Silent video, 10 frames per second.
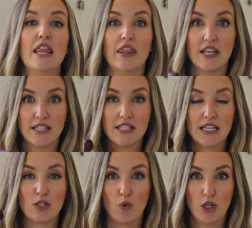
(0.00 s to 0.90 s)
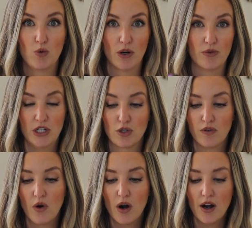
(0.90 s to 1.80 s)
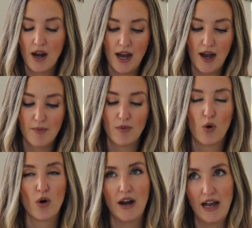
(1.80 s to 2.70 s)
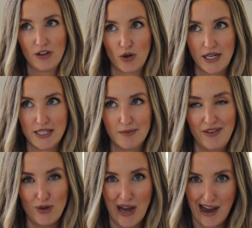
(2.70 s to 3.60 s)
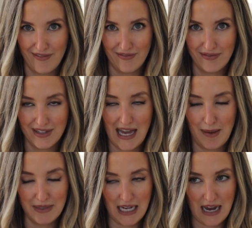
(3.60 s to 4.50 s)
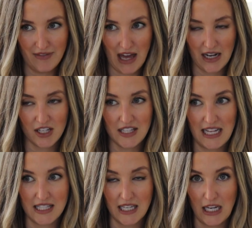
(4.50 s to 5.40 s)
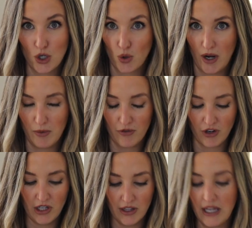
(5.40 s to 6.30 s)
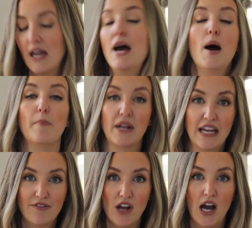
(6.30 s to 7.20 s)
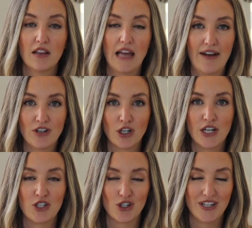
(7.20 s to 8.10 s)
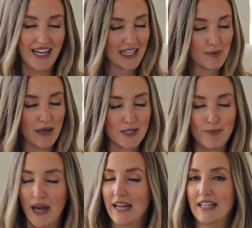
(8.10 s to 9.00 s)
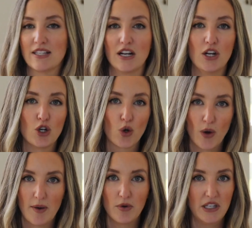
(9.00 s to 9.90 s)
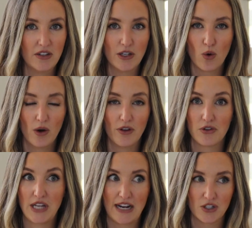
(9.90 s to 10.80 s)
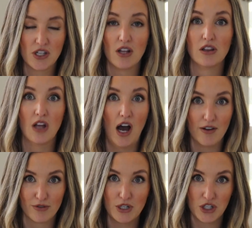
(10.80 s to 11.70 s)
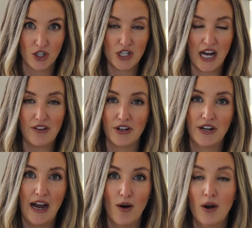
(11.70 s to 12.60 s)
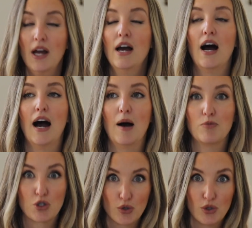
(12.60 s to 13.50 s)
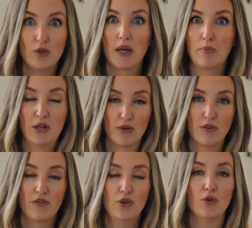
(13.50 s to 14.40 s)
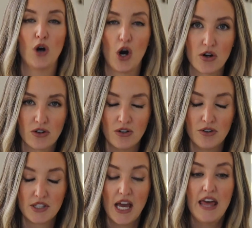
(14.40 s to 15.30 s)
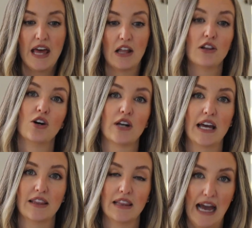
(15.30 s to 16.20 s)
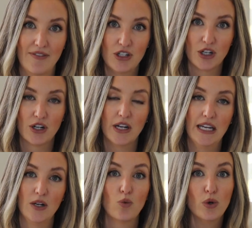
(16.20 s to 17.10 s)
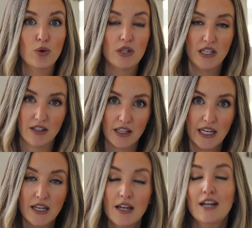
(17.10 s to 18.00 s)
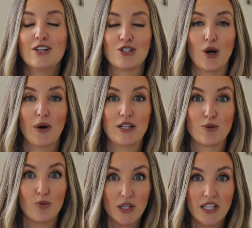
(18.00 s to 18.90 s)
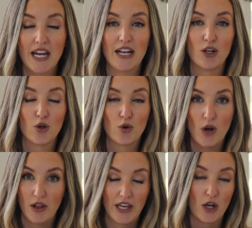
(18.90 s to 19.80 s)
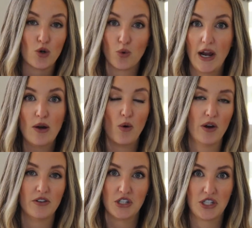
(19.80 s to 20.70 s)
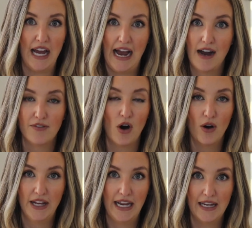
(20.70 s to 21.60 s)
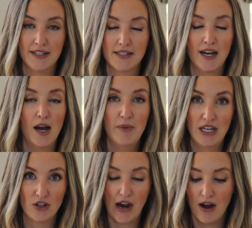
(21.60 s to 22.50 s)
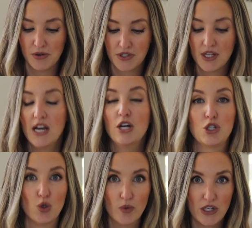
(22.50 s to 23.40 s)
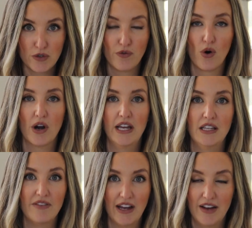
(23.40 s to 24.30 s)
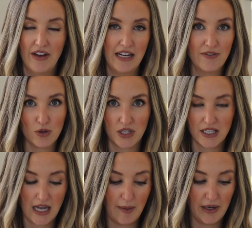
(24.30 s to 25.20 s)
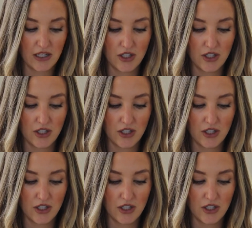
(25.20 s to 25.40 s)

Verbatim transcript: This is what you want to reach for um, or helichrysum if you have happen to have that because that's like incredible for healing. But if not, lavender is your next best bet. It's an incredible healing oil. There's actually a lot of research out there now, um, true like peer reviewed articles that look at lavender in wound healing. So it's really an uh, like a great oil just to have on hand um, in your house to reach for in the event of any of those things happening.